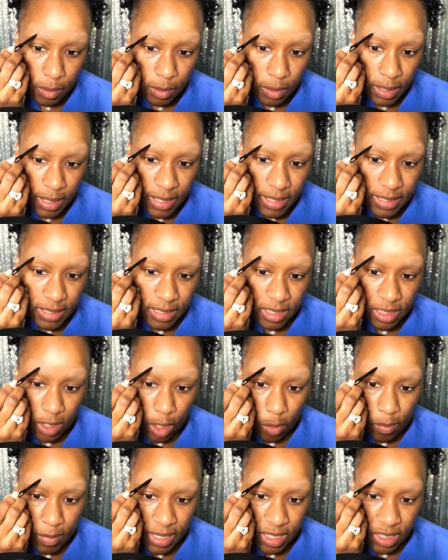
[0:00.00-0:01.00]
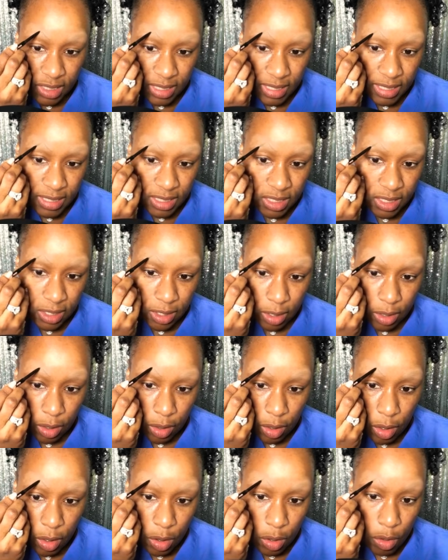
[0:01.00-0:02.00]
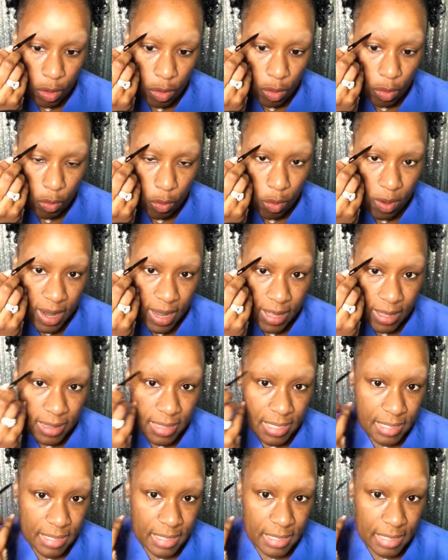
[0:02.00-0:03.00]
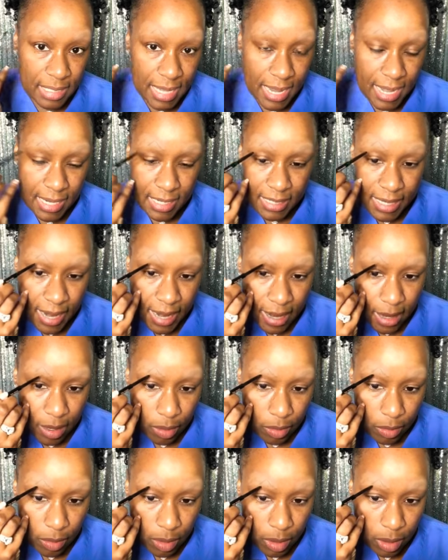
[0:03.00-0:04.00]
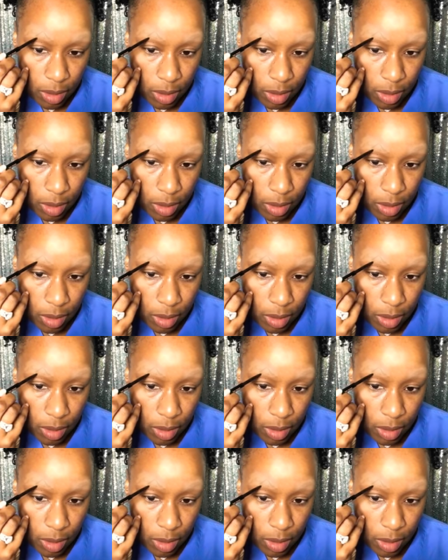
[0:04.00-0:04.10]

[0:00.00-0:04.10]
And it's so much easier when this is laid down